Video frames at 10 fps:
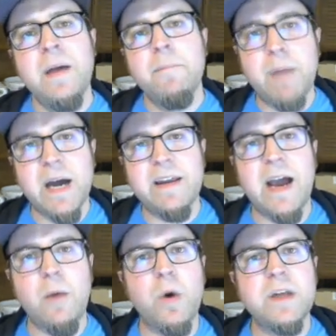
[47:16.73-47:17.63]
But
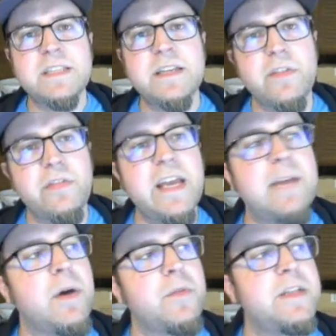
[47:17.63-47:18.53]
I want to think
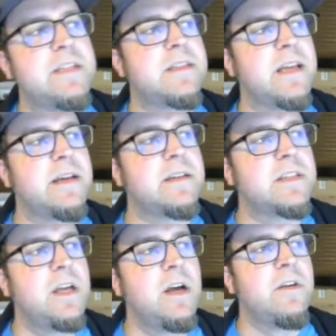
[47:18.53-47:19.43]
about these
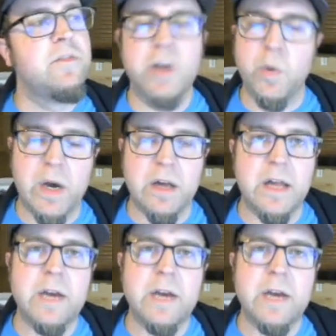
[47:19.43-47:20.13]
things very well.